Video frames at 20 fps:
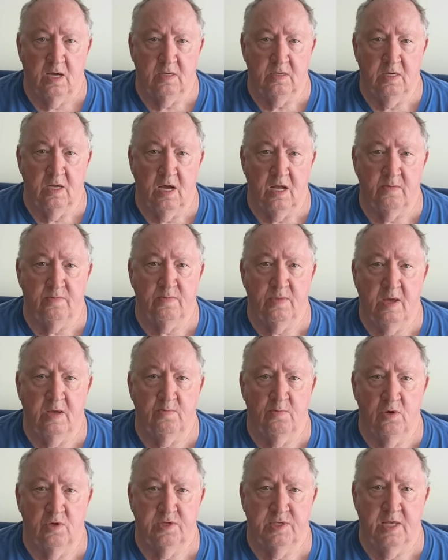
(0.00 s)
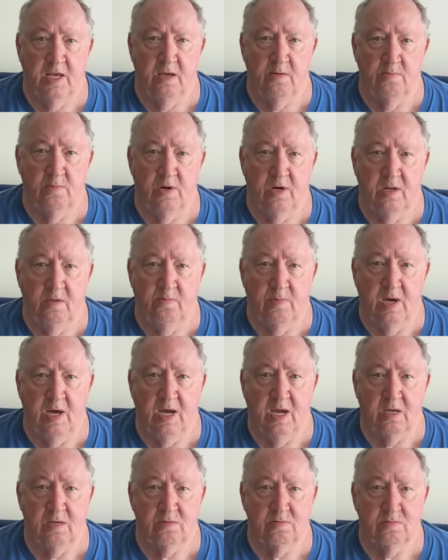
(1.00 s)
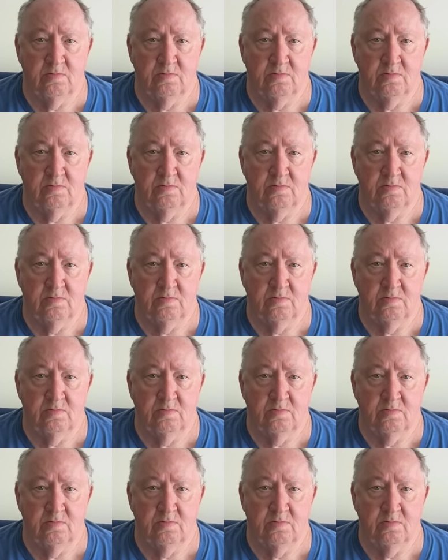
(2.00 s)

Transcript: got that most of that money back,